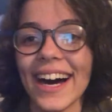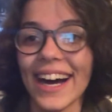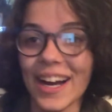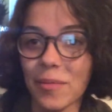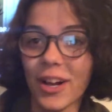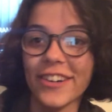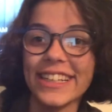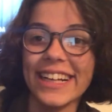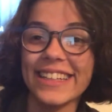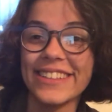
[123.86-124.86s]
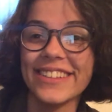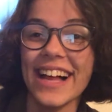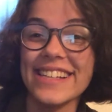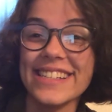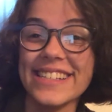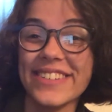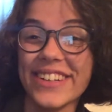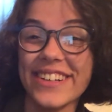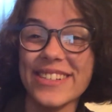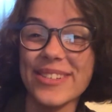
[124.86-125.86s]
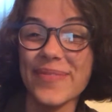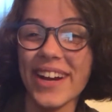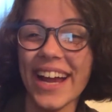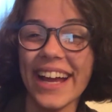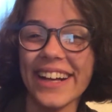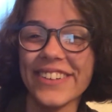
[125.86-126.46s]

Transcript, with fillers: I'm going to get new glasses over Christmas break,